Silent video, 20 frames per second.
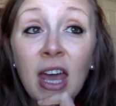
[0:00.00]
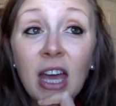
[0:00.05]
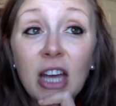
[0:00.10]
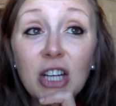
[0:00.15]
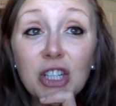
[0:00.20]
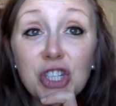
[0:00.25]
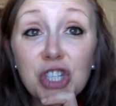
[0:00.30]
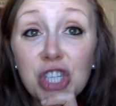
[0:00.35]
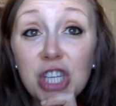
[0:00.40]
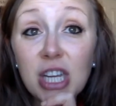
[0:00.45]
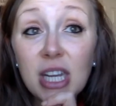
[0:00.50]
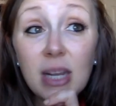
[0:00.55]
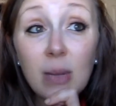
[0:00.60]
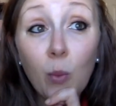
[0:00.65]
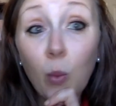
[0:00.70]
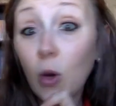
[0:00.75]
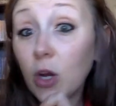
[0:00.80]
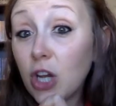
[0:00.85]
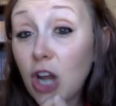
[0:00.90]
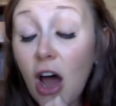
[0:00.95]
she
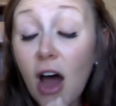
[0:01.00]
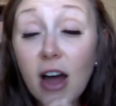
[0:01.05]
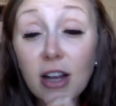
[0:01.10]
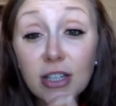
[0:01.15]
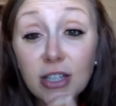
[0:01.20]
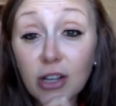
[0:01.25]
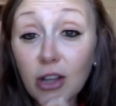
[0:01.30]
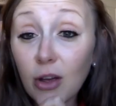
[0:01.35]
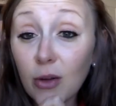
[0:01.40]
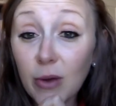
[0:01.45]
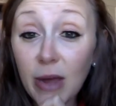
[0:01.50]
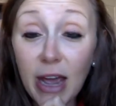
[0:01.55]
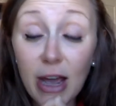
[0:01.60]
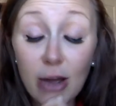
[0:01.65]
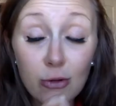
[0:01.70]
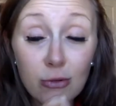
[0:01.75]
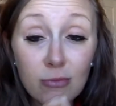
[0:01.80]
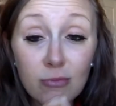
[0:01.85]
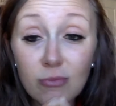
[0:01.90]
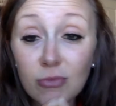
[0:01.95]
would not go
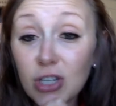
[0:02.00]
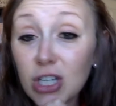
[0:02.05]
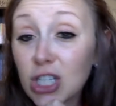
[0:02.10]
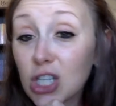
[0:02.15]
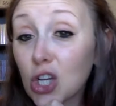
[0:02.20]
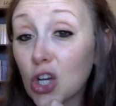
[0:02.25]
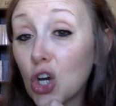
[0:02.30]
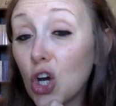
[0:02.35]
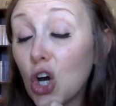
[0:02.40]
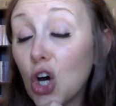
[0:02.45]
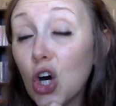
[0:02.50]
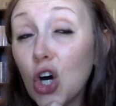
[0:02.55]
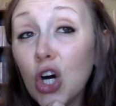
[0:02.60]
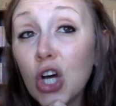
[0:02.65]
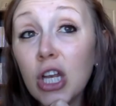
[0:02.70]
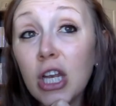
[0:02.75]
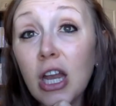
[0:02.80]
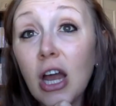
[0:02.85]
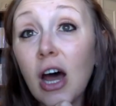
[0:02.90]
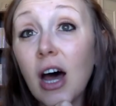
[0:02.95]
down. Just
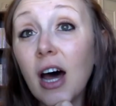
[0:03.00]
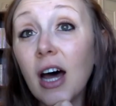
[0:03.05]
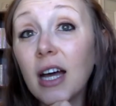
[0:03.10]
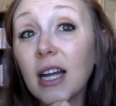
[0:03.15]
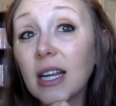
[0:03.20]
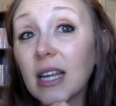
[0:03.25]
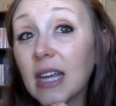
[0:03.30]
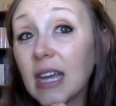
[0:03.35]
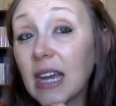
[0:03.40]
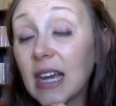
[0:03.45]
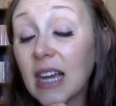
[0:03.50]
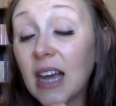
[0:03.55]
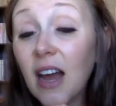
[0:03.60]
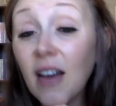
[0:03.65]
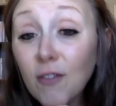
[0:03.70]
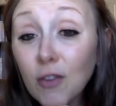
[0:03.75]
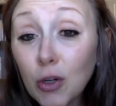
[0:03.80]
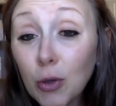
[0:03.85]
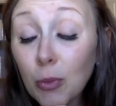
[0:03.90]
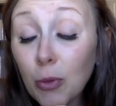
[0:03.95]
could not get
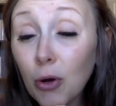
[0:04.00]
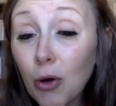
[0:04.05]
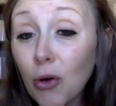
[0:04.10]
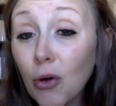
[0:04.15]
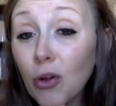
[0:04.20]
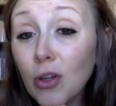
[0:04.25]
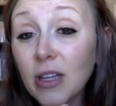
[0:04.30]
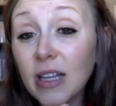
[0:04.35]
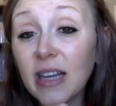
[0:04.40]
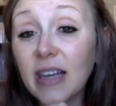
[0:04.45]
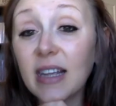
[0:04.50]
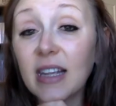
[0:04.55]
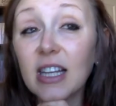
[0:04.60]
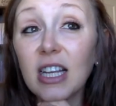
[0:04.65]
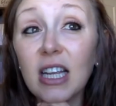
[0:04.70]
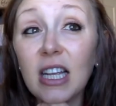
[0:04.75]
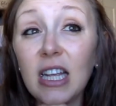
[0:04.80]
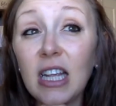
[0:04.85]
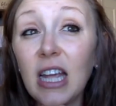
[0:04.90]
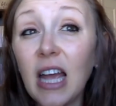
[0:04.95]
comfortable. Like,
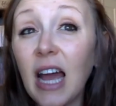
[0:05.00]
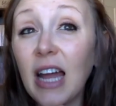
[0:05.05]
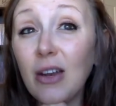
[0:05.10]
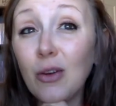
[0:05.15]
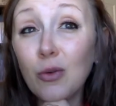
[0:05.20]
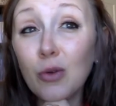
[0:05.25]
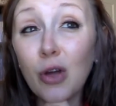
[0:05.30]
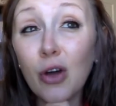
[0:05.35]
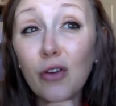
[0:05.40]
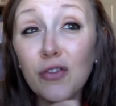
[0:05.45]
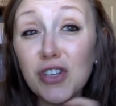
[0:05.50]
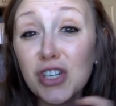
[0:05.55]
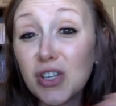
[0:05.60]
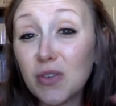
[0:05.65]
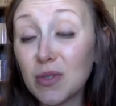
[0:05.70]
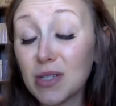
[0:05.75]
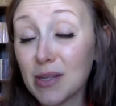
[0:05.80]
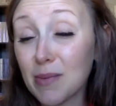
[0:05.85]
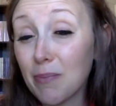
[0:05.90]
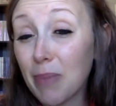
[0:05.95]
I don't know if she
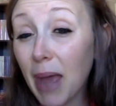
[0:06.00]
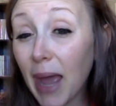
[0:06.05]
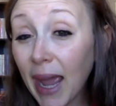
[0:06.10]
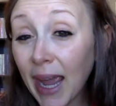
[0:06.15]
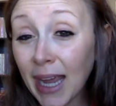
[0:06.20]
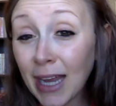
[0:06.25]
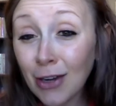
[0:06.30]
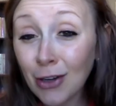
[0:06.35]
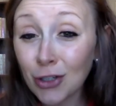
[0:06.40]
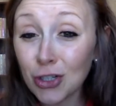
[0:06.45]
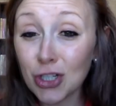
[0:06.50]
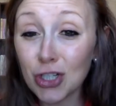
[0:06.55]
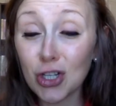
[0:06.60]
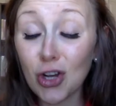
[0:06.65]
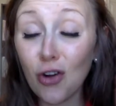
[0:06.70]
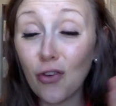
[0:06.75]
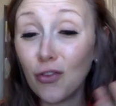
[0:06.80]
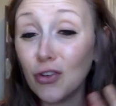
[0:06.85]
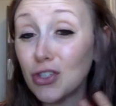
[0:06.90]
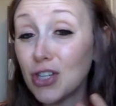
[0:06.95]
was in pain or just
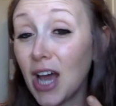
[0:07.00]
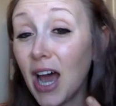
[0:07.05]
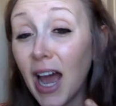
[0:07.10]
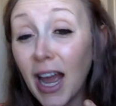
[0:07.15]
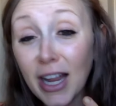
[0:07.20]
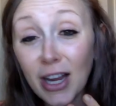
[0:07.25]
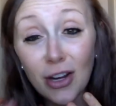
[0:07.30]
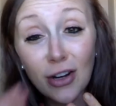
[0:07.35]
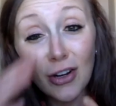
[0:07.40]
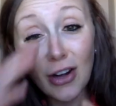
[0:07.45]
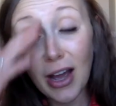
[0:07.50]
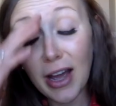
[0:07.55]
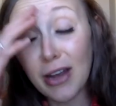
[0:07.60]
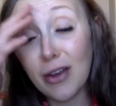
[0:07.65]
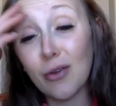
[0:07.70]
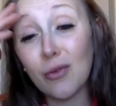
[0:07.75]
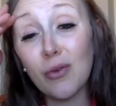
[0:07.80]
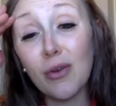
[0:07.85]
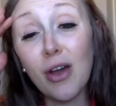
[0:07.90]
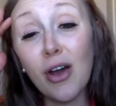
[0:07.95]
overtired. I
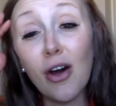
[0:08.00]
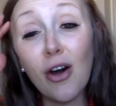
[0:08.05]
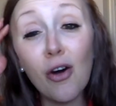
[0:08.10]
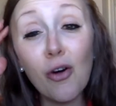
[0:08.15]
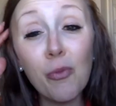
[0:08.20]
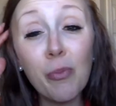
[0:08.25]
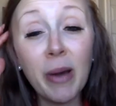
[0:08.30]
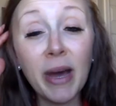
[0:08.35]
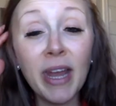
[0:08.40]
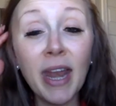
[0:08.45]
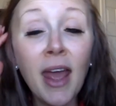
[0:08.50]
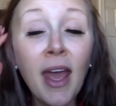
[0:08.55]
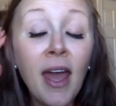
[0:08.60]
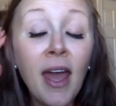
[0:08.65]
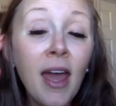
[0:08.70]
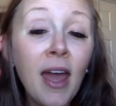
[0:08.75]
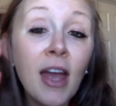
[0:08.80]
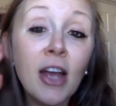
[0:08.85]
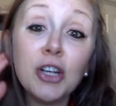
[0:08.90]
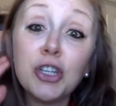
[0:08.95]
don't know. But
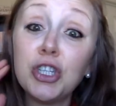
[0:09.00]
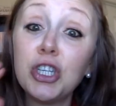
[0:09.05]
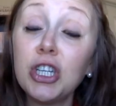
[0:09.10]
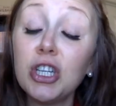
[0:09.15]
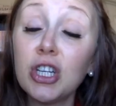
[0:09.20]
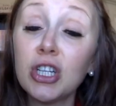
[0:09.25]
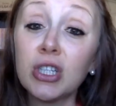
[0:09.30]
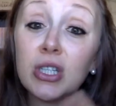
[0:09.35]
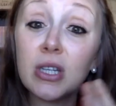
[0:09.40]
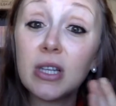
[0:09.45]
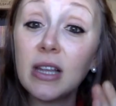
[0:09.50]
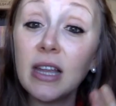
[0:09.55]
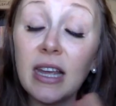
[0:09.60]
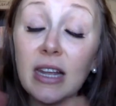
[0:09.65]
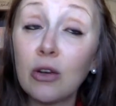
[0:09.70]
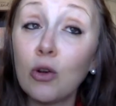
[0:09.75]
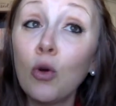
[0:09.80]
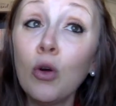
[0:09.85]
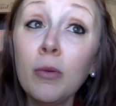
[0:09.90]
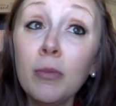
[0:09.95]
she just,
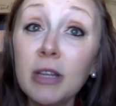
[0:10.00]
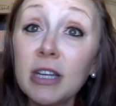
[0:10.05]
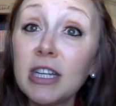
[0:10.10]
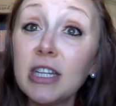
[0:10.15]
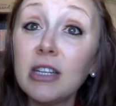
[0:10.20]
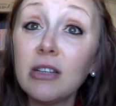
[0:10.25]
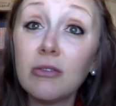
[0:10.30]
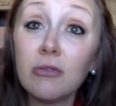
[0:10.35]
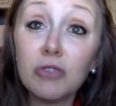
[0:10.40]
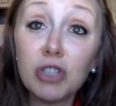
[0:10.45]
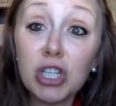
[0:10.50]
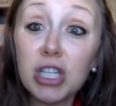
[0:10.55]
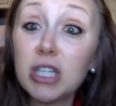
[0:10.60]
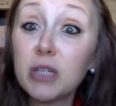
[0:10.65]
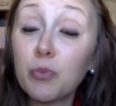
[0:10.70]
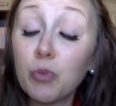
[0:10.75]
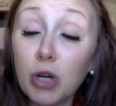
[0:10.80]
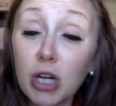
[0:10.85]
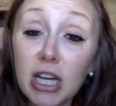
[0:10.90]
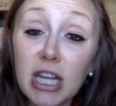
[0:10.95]
like, normally she's
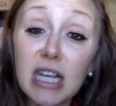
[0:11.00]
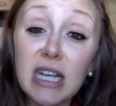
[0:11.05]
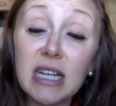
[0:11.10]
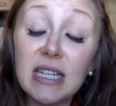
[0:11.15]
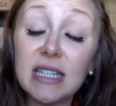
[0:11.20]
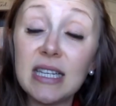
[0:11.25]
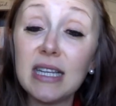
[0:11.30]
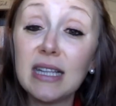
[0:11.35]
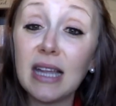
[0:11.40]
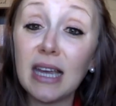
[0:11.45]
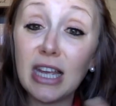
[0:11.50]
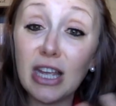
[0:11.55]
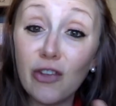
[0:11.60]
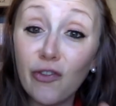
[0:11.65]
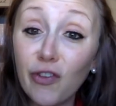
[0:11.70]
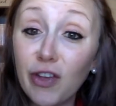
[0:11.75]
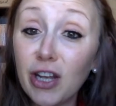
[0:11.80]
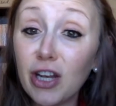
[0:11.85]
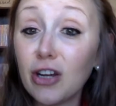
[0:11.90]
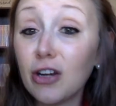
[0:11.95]
pretty easy. Like, you
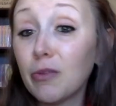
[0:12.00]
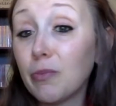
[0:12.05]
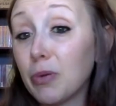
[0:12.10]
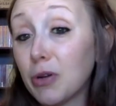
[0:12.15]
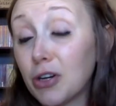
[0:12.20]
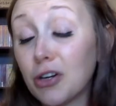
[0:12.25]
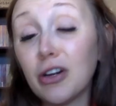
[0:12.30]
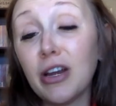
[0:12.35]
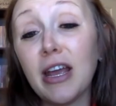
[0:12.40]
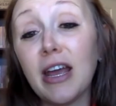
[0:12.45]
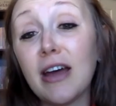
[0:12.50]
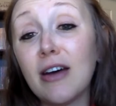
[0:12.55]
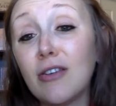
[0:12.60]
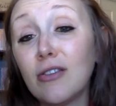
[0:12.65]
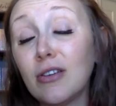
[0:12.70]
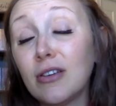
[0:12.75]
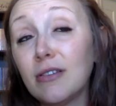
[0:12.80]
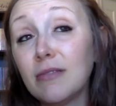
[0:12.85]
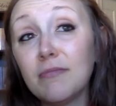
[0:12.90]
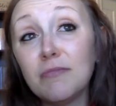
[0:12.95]
feed her, put her
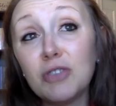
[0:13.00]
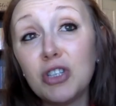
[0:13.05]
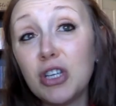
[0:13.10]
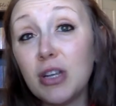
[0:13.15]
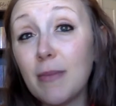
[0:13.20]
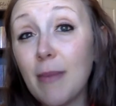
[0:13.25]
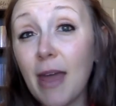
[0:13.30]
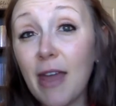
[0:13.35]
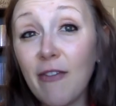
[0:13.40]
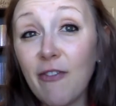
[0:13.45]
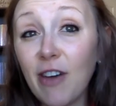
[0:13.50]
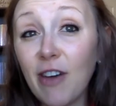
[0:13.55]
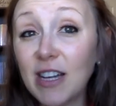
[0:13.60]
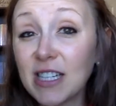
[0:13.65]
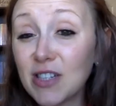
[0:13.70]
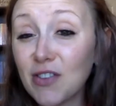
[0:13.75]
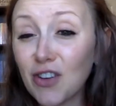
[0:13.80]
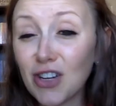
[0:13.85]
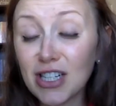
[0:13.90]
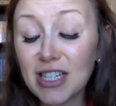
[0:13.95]
down. She may
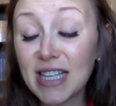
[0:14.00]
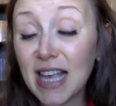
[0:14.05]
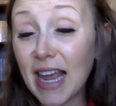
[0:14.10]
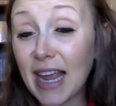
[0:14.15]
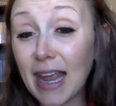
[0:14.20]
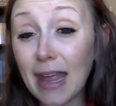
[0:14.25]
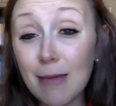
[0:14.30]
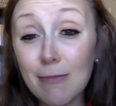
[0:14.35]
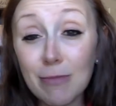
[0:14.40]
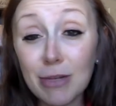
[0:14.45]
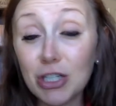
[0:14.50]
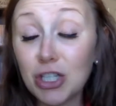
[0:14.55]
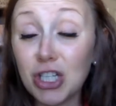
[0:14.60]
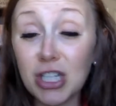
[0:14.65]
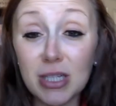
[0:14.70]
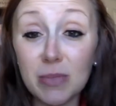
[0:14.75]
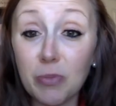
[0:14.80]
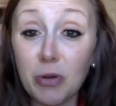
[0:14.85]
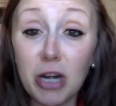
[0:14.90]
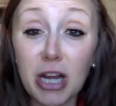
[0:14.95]
fuss for a second, but
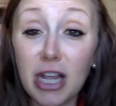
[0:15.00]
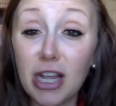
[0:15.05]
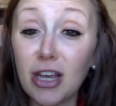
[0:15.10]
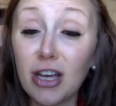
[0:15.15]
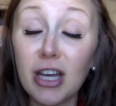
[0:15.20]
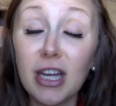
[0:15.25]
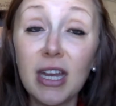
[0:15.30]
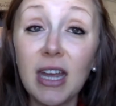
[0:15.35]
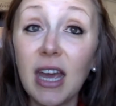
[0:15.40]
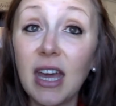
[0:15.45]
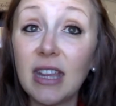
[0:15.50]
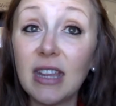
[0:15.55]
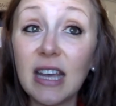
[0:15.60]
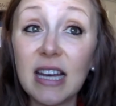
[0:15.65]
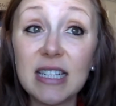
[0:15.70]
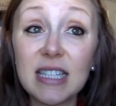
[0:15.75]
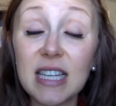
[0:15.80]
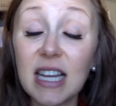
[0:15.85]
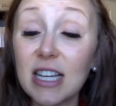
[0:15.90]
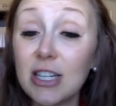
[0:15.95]
she's pretty good. And
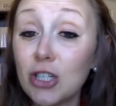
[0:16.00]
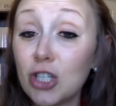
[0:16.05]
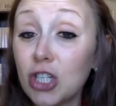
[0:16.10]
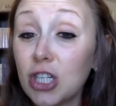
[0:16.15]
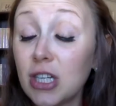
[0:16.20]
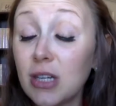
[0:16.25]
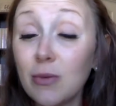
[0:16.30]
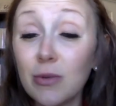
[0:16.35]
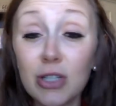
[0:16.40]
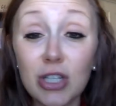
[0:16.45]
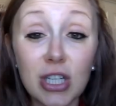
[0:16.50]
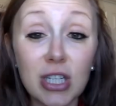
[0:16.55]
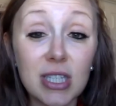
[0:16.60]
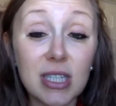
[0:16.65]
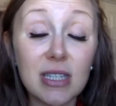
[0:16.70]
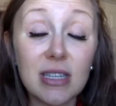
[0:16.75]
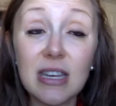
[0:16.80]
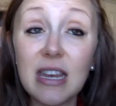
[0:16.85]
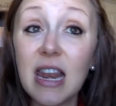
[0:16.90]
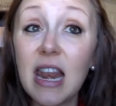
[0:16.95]
last night she was
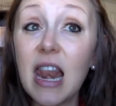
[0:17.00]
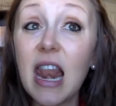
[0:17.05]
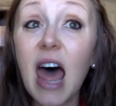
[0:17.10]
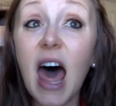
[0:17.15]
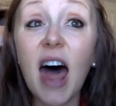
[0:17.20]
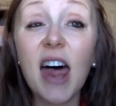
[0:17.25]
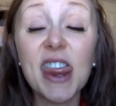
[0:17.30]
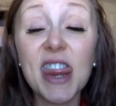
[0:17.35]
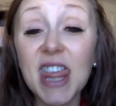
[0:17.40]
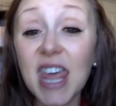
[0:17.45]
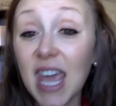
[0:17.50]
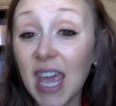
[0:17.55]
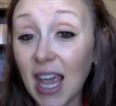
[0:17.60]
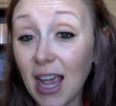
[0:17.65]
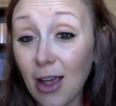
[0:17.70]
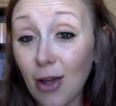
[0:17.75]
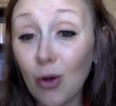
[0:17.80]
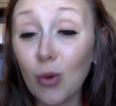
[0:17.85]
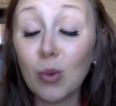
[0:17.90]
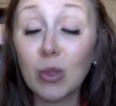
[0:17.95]
just, nothing
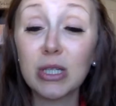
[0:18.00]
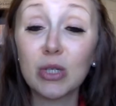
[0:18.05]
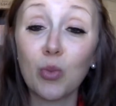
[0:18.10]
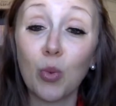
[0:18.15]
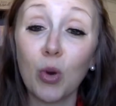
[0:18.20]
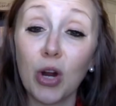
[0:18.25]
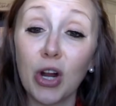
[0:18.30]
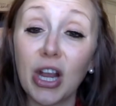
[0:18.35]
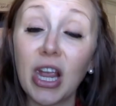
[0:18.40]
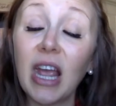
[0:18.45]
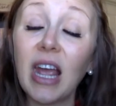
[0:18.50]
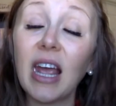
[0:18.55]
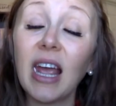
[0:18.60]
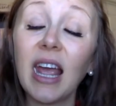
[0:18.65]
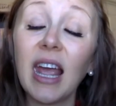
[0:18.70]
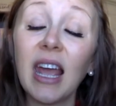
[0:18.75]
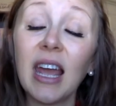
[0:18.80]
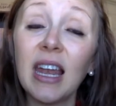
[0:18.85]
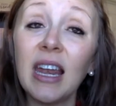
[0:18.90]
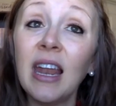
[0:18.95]
was working.
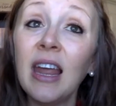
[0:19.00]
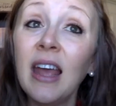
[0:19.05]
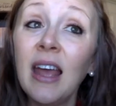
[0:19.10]
And,